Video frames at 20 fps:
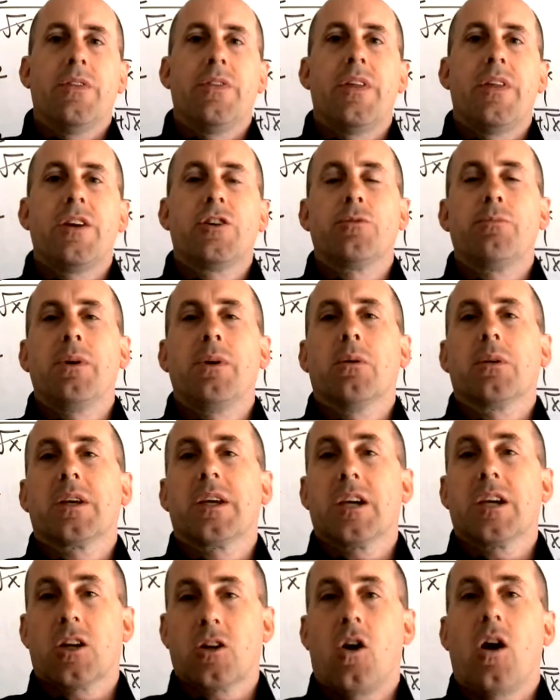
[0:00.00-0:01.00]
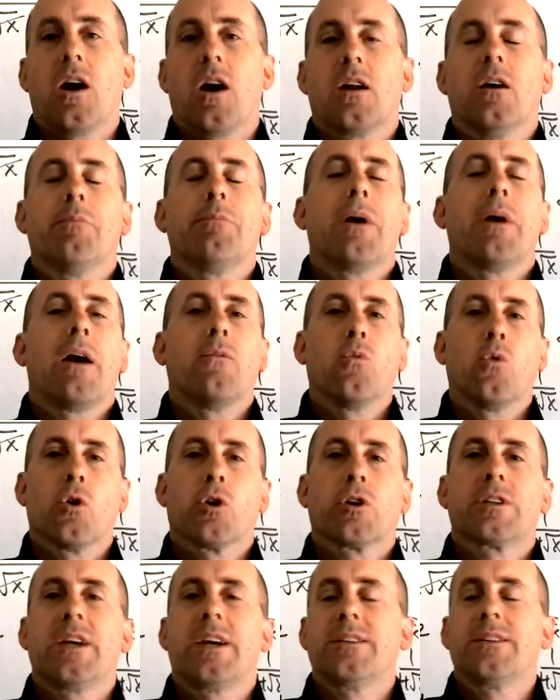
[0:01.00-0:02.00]
They should be able to get caught up, have
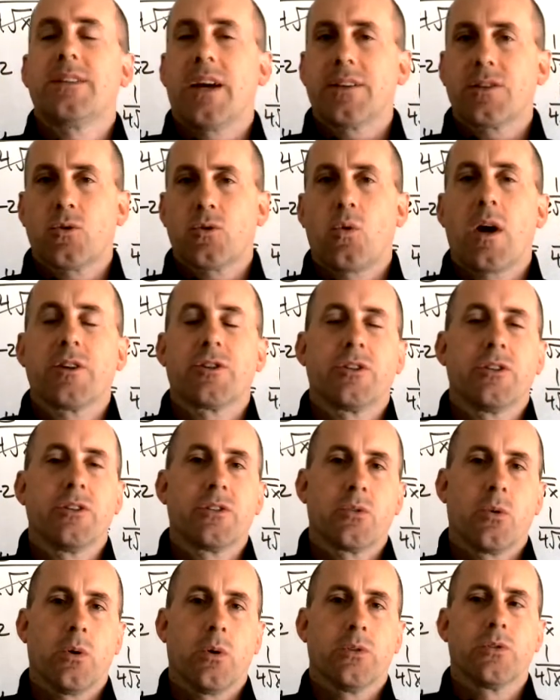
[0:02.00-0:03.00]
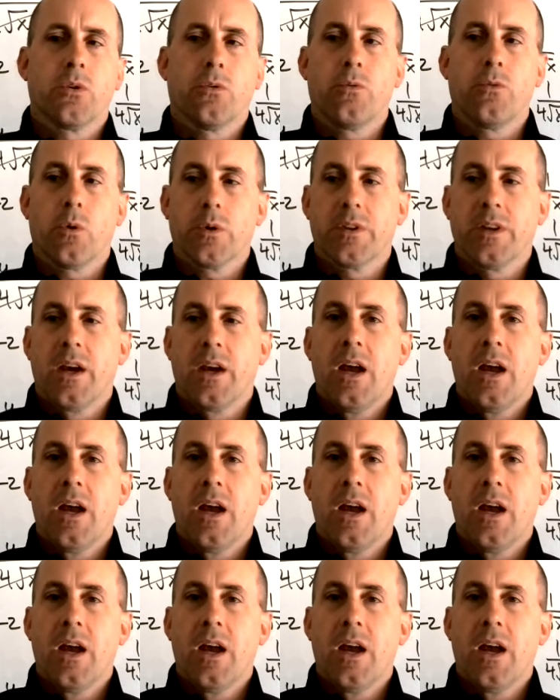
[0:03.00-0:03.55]
work days, ask questions, so on and so forth.